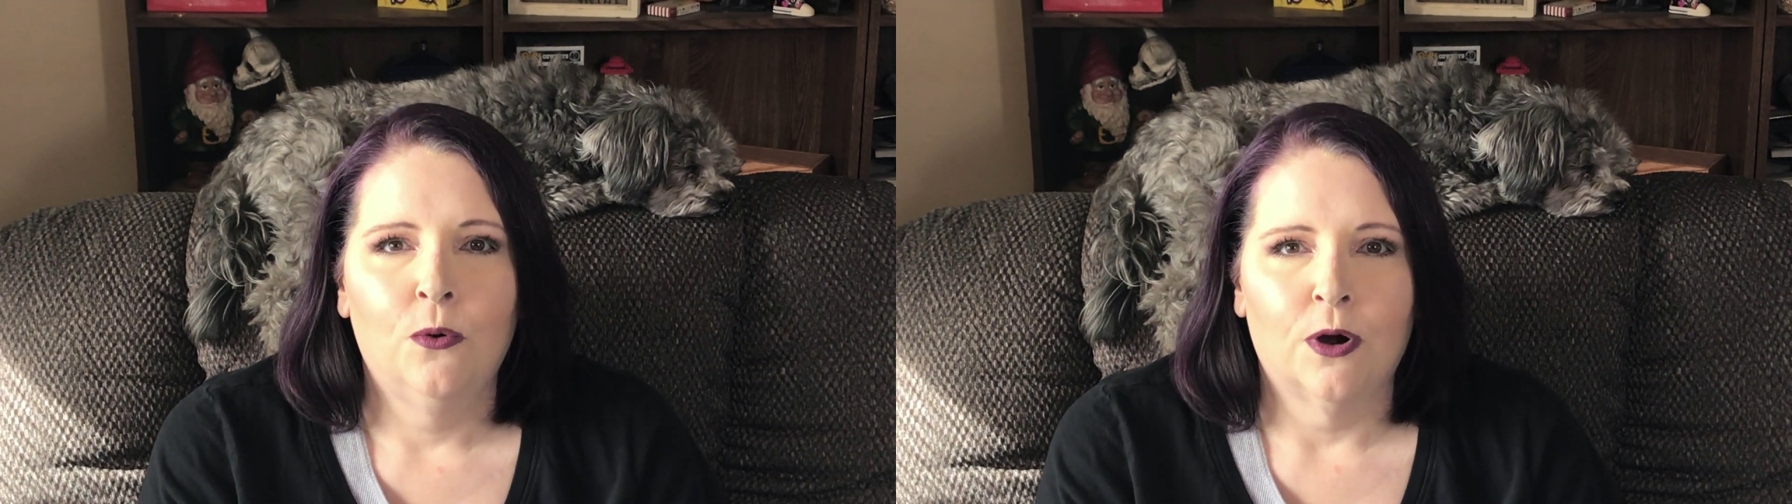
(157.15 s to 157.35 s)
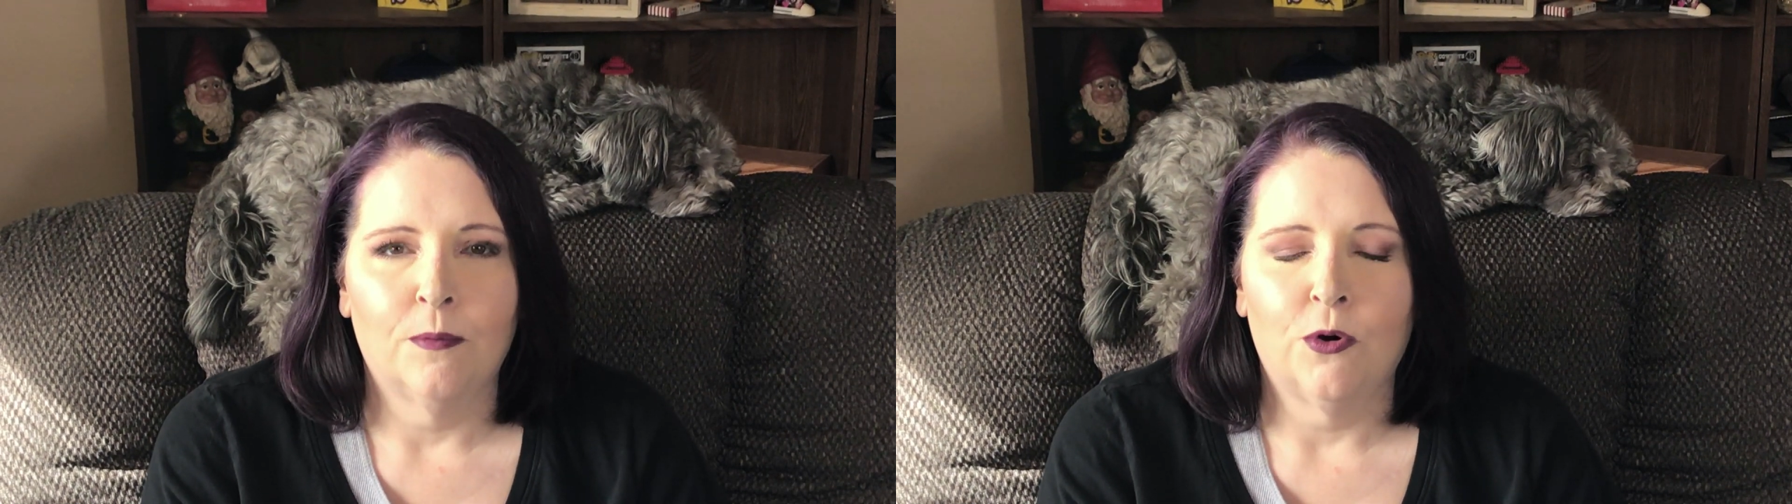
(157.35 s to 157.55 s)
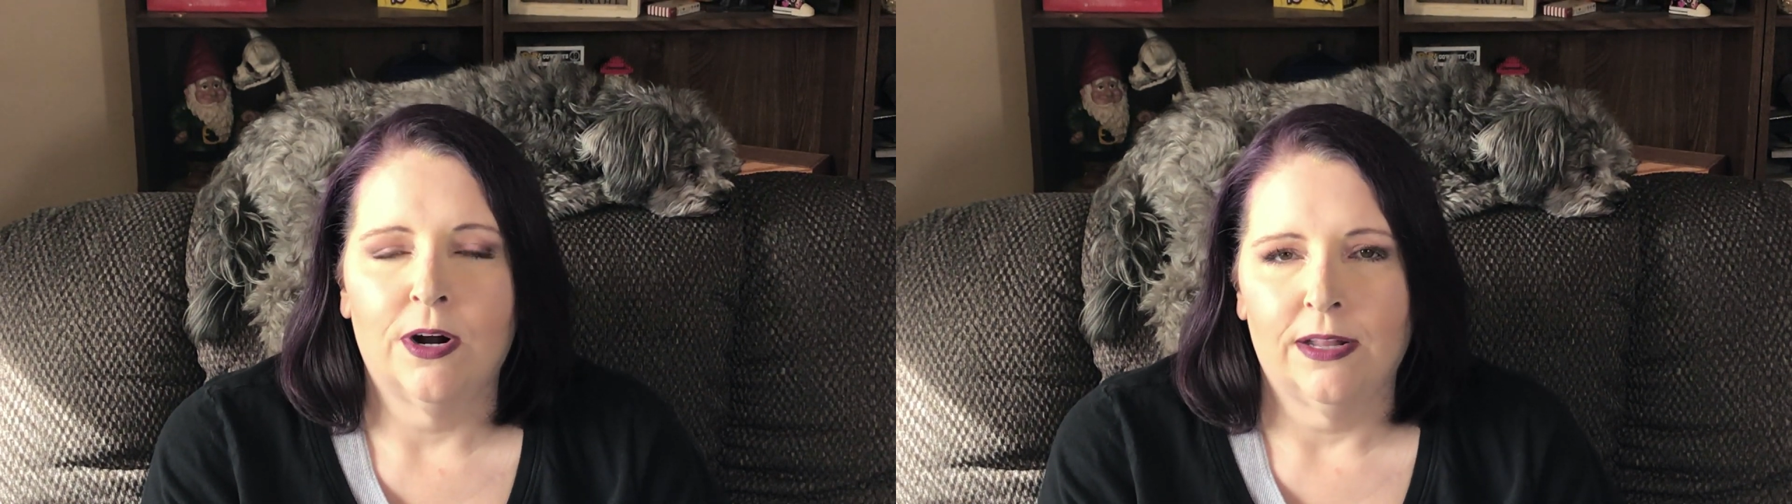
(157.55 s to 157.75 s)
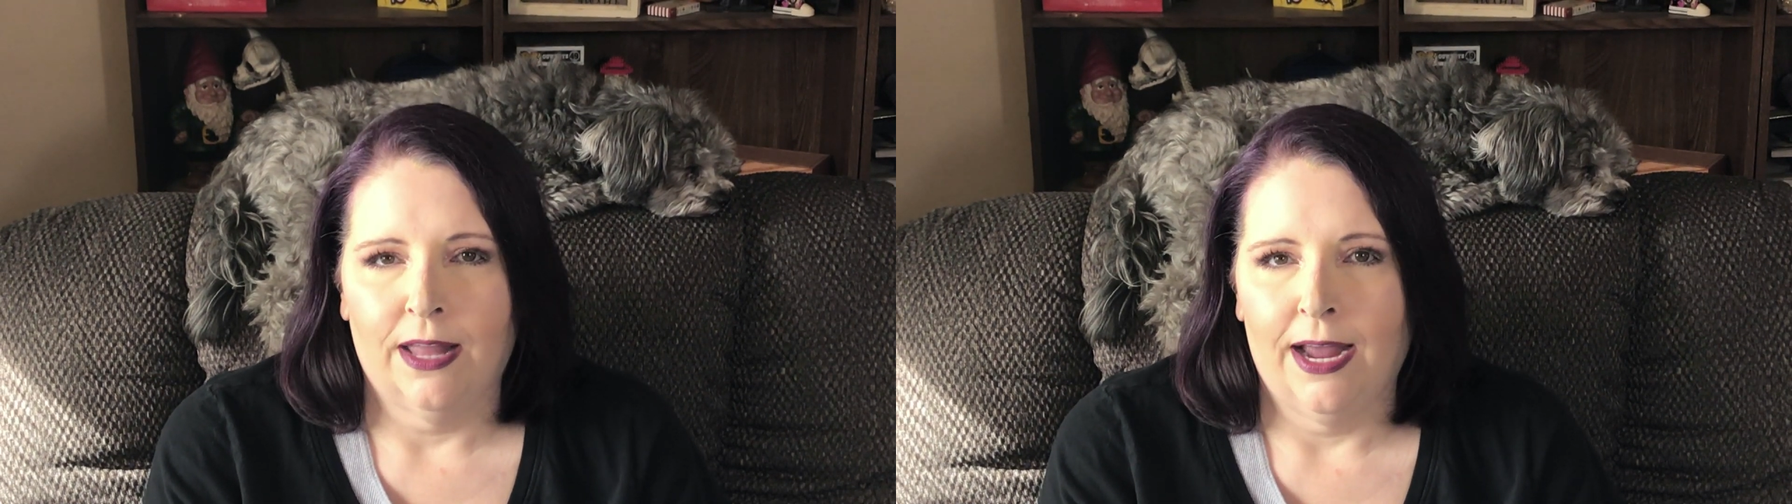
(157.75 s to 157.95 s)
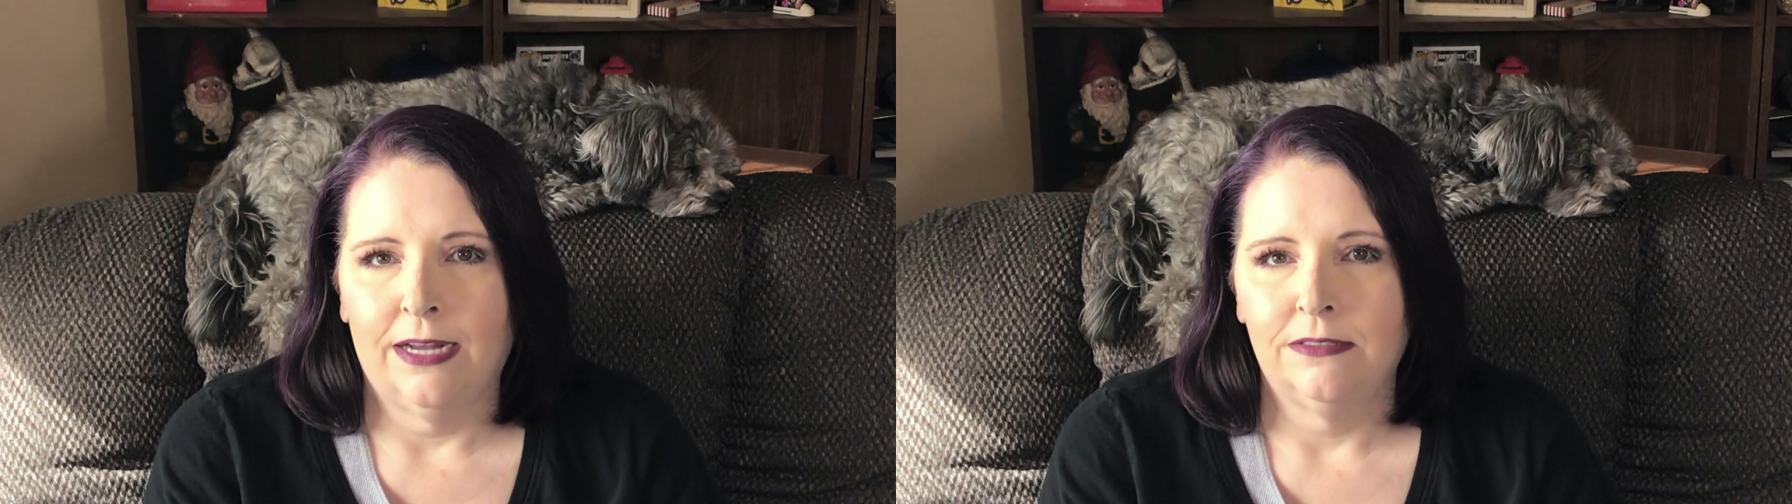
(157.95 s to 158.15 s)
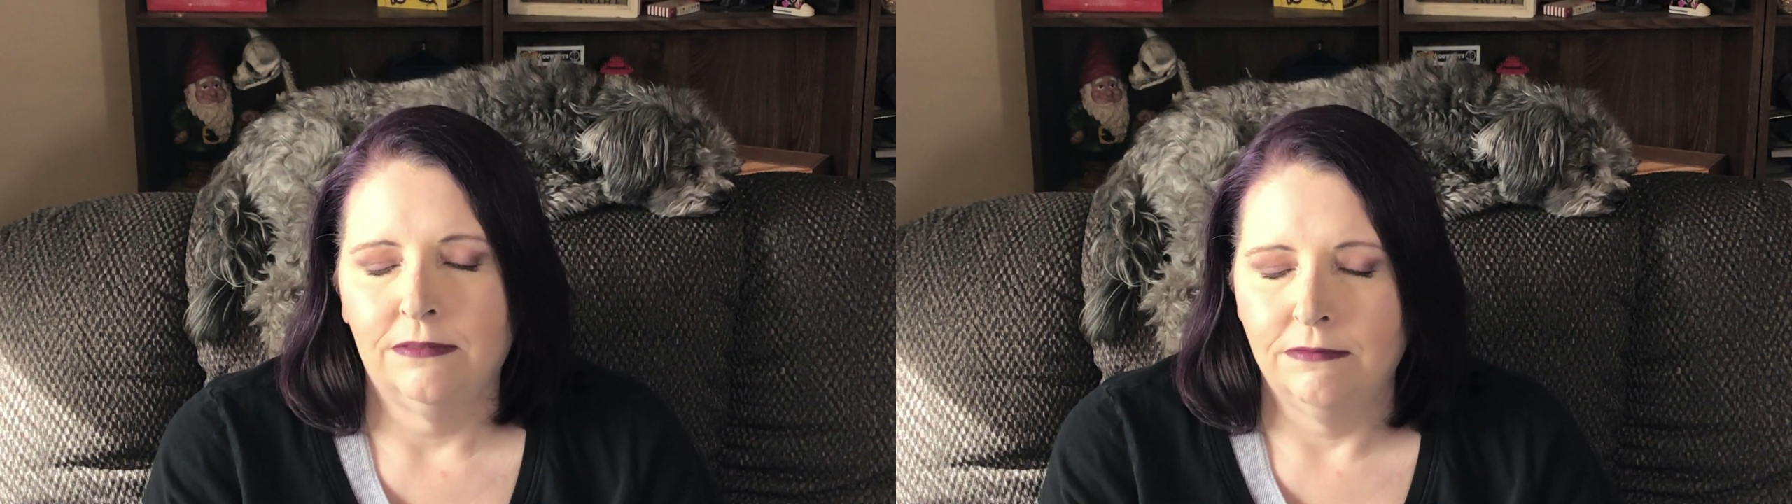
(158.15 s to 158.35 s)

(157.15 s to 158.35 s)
were more like